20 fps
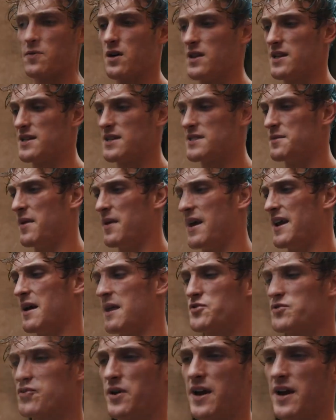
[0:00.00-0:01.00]
Well, listen,
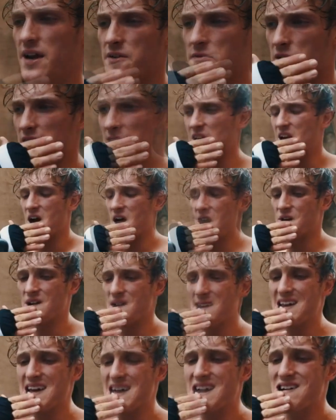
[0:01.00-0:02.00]
man, I'm training really
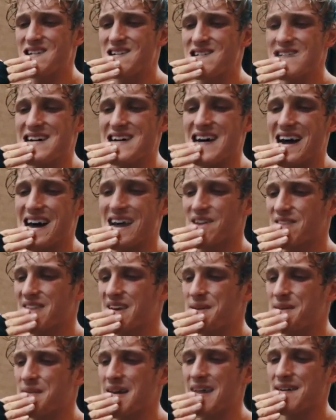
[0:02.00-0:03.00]
hard right now. I
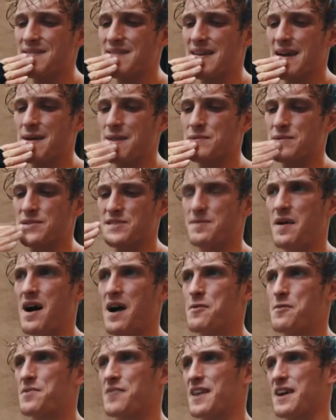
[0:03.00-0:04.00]
don't think I'm gonna have time to
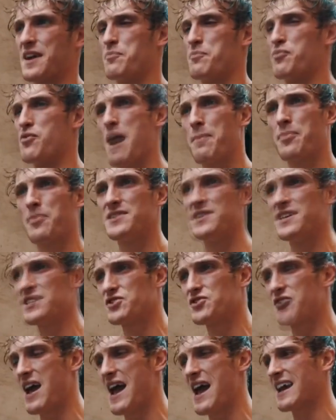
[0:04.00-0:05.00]
respond with like a proper
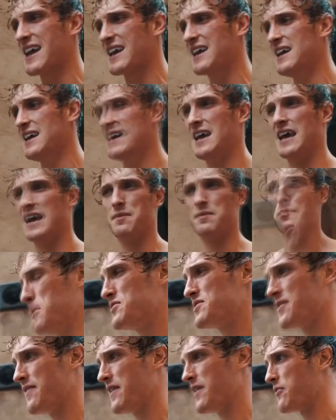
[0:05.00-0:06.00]
diss track
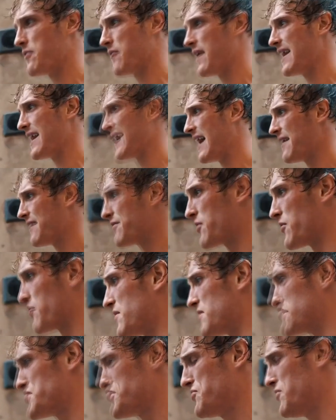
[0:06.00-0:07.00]
and a music video right. I
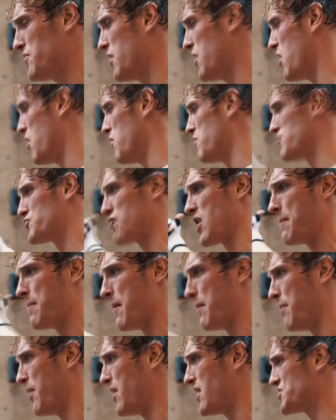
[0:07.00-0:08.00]
have to go to the studio,
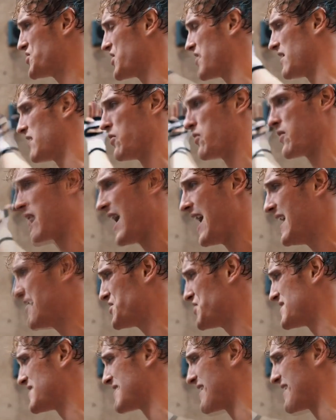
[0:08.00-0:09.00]
drop a budget,
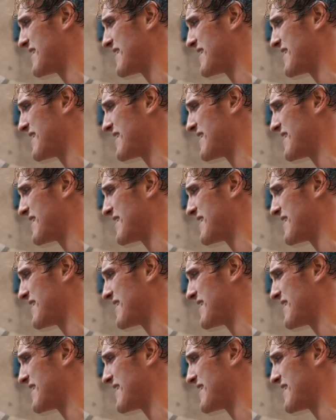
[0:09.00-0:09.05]
get location.